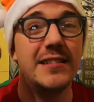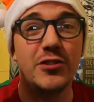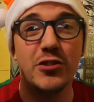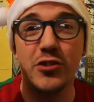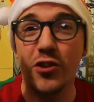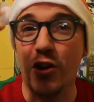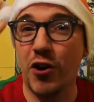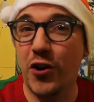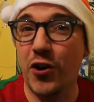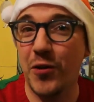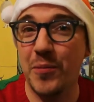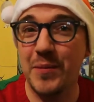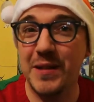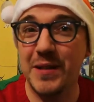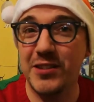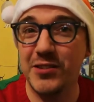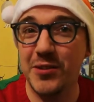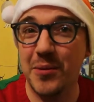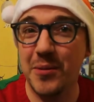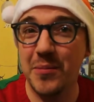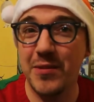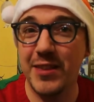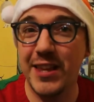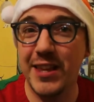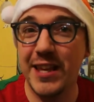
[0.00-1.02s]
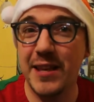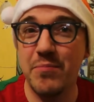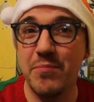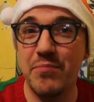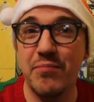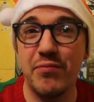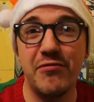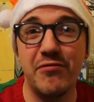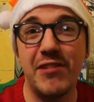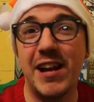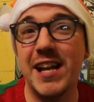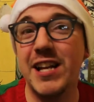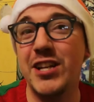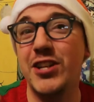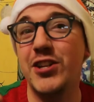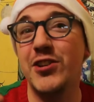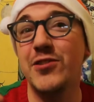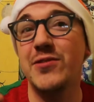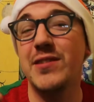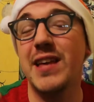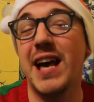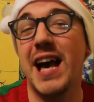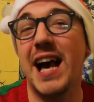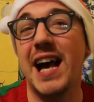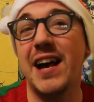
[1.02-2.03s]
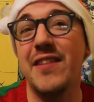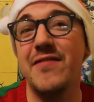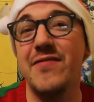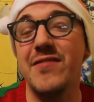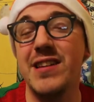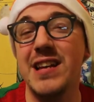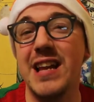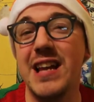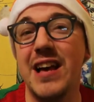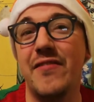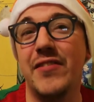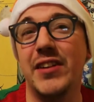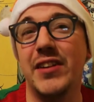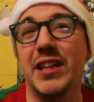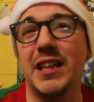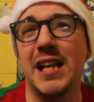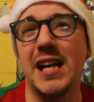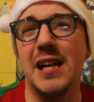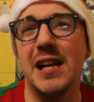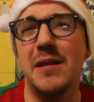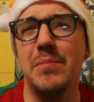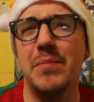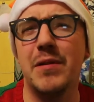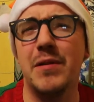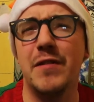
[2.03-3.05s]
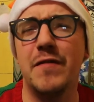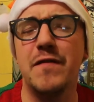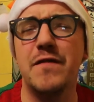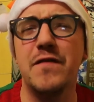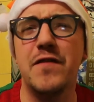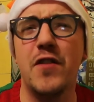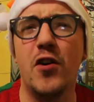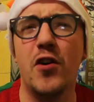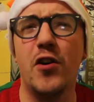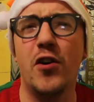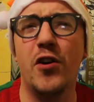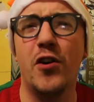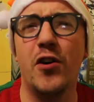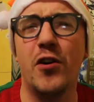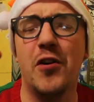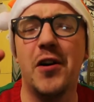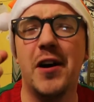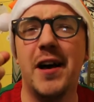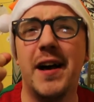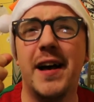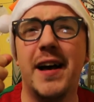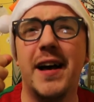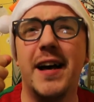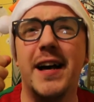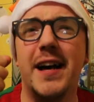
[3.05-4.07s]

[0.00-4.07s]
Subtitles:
taught me something brand new that I've never learned before.